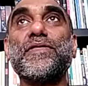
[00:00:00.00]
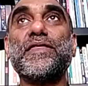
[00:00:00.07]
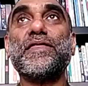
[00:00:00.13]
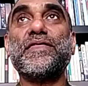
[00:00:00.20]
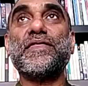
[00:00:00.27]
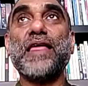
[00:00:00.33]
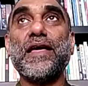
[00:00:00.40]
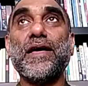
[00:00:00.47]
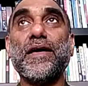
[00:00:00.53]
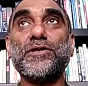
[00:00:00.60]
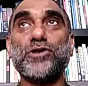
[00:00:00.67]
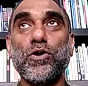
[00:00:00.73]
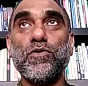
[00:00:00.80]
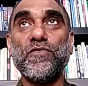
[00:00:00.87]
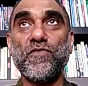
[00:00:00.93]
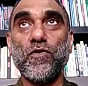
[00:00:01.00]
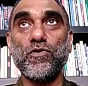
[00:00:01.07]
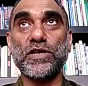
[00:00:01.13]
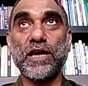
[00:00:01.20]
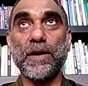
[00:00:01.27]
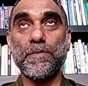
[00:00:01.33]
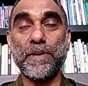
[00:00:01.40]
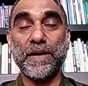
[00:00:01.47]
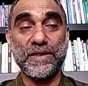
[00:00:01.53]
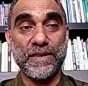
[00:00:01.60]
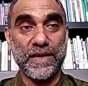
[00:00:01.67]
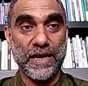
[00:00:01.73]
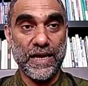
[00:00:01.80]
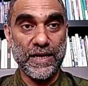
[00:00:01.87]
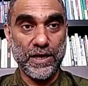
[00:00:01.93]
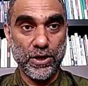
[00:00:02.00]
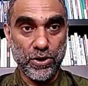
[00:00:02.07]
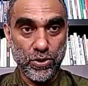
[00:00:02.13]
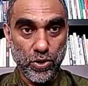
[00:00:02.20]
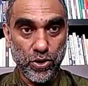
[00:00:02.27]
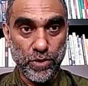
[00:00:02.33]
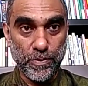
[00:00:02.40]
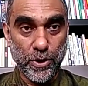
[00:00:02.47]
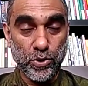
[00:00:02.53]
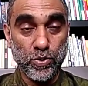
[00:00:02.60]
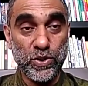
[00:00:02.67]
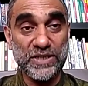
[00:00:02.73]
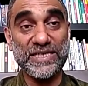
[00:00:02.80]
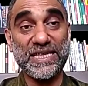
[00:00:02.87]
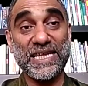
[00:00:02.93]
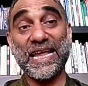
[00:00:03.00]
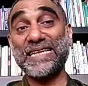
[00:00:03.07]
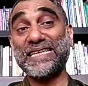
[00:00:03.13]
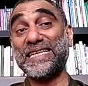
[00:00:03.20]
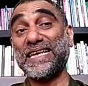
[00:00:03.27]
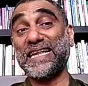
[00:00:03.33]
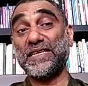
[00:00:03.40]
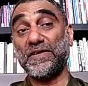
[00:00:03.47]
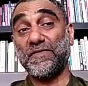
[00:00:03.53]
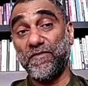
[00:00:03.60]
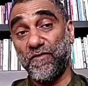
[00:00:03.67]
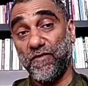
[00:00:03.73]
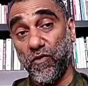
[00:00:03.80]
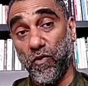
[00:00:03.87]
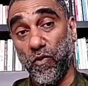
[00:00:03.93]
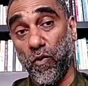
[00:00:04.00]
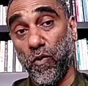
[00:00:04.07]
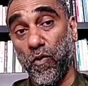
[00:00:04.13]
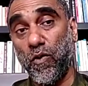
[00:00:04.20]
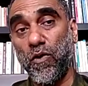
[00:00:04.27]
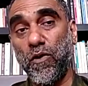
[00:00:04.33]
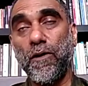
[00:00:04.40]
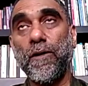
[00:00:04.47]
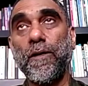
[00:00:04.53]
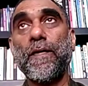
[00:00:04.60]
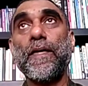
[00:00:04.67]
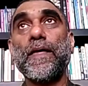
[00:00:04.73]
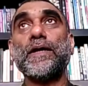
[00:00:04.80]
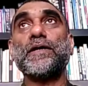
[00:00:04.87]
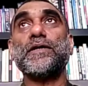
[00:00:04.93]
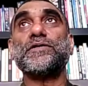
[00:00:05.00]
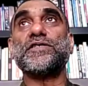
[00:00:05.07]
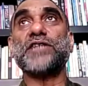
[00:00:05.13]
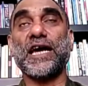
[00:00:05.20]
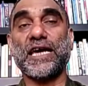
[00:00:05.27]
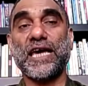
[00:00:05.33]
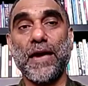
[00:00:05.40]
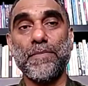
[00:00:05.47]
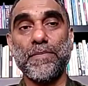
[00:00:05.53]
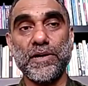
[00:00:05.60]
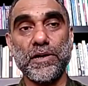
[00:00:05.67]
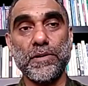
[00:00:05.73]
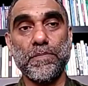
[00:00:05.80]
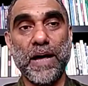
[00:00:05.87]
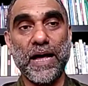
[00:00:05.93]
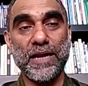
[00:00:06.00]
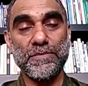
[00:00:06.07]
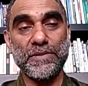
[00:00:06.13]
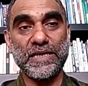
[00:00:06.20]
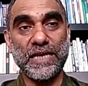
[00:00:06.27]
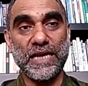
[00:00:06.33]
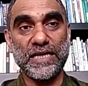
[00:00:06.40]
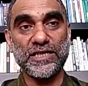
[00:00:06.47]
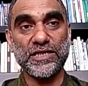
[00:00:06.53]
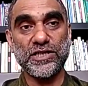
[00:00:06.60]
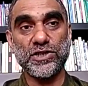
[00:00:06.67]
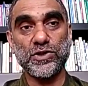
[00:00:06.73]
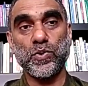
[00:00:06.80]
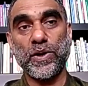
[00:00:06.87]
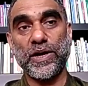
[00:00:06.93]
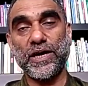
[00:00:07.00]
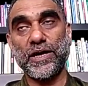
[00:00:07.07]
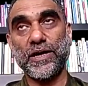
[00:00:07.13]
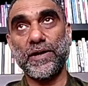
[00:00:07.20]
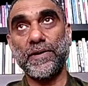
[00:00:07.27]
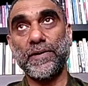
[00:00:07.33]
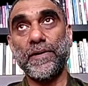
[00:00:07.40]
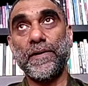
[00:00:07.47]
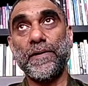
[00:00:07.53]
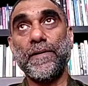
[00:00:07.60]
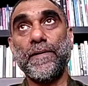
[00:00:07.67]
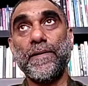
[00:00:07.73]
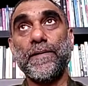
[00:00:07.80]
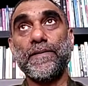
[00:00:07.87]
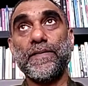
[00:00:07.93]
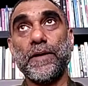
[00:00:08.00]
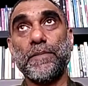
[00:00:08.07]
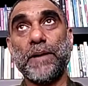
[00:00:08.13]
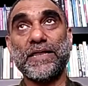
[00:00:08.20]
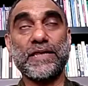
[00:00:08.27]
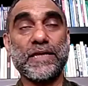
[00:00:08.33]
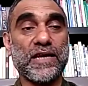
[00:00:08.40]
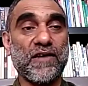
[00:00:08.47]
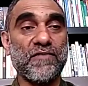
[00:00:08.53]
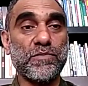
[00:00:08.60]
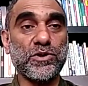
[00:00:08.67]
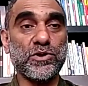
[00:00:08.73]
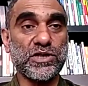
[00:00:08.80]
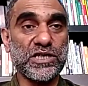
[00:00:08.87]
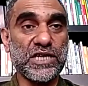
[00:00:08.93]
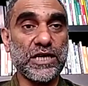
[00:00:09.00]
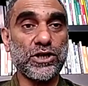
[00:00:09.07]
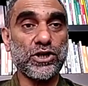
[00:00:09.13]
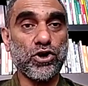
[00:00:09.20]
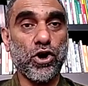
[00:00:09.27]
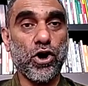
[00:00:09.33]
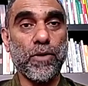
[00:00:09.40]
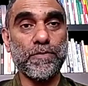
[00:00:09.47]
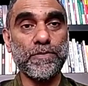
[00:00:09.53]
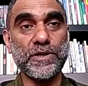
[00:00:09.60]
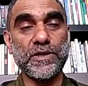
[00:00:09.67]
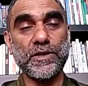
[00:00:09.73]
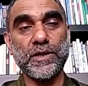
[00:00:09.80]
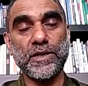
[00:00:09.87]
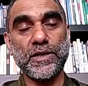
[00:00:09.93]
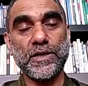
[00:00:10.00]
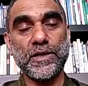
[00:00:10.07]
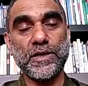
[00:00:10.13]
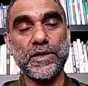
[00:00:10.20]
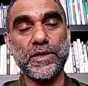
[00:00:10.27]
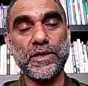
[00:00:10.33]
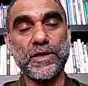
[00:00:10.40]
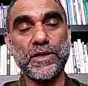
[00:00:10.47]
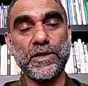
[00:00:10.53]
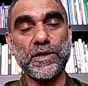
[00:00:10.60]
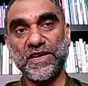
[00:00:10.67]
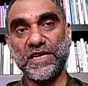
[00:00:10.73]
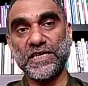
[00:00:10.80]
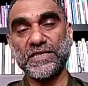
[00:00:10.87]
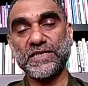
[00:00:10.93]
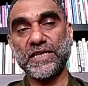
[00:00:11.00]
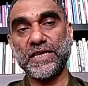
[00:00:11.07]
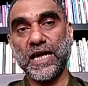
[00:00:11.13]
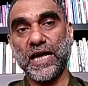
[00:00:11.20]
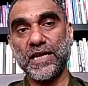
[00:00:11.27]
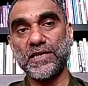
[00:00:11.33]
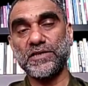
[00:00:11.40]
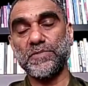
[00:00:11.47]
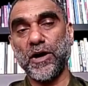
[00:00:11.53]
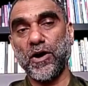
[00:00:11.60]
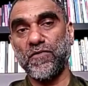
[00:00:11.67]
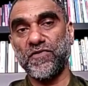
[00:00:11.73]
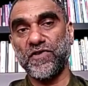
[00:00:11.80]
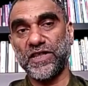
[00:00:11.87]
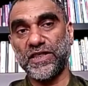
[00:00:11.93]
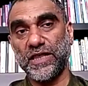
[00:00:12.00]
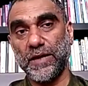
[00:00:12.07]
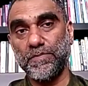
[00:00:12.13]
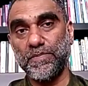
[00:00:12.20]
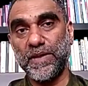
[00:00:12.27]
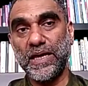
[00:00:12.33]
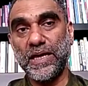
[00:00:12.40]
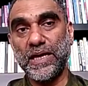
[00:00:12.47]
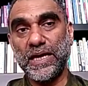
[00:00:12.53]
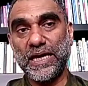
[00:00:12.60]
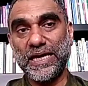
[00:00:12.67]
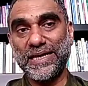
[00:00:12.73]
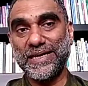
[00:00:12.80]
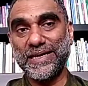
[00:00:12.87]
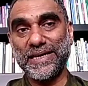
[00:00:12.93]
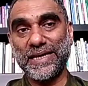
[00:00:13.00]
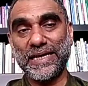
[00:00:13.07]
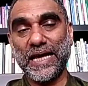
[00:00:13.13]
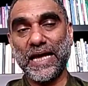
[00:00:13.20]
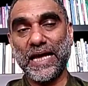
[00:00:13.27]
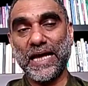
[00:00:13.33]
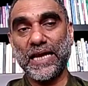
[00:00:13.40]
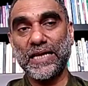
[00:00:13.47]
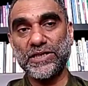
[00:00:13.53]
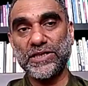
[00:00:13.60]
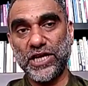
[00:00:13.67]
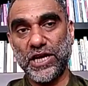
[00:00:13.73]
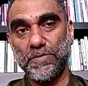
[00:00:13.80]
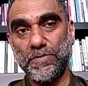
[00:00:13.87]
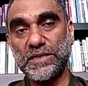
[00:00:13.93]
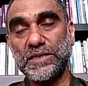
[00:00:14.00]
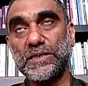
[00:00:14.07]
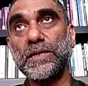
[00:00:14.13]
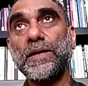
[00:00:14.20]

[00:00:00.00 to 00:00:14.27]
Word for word: The Don't Vote campaign that I wrote about was the 1984 tricameral parliament elections where the apartheid government was trying to co-opt the support of Indians and coloreds by offering them Indian and colored chambers.